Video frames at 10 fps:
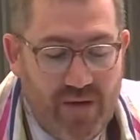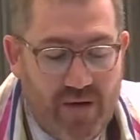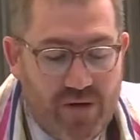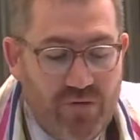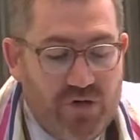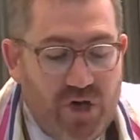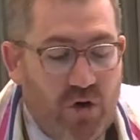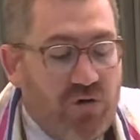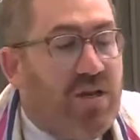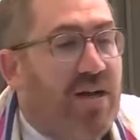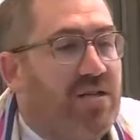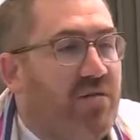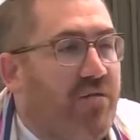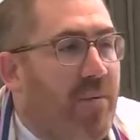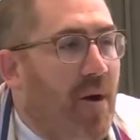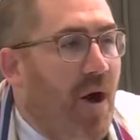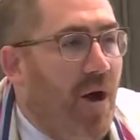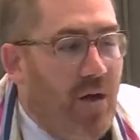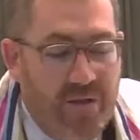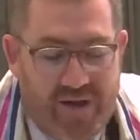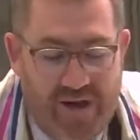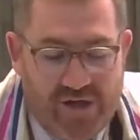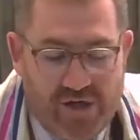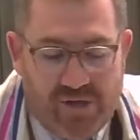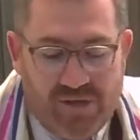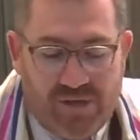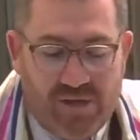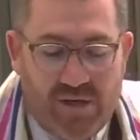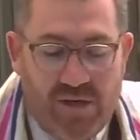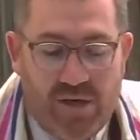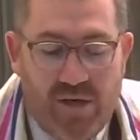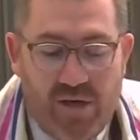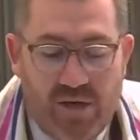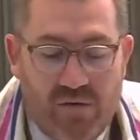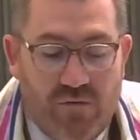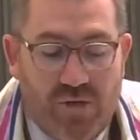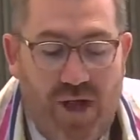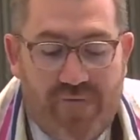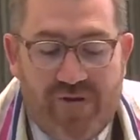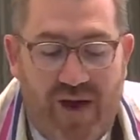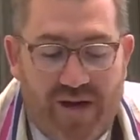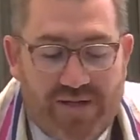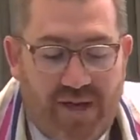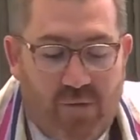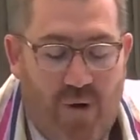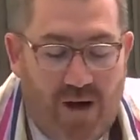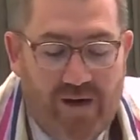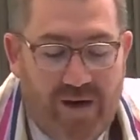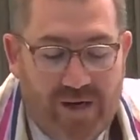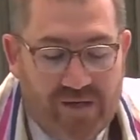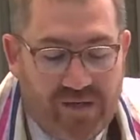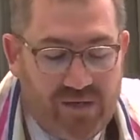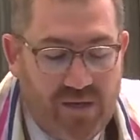You chose us from all the nations. You loved us and wanted us.